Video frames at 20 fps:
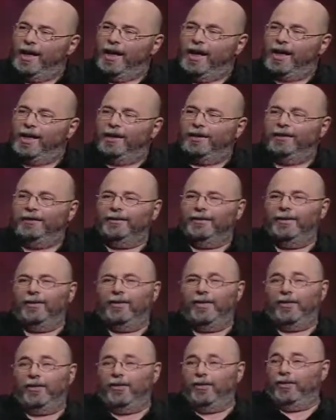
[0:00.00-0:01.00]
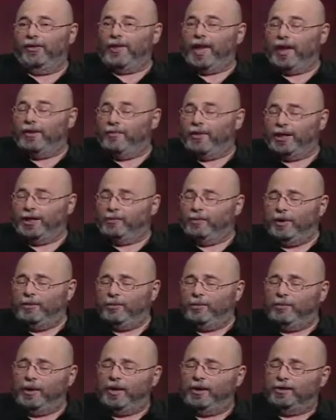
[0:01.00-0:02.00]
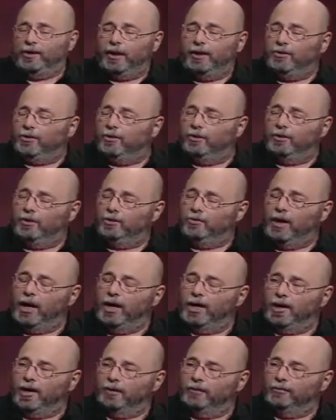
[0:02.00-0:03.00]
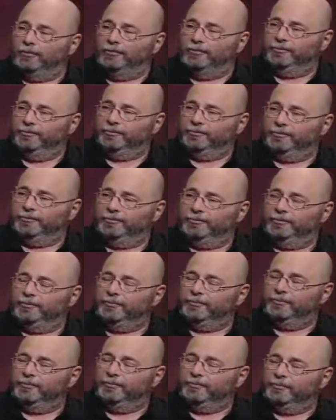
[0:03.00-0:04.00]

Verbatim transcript: and that makes people pay attention to your writing. Yeah. Well, your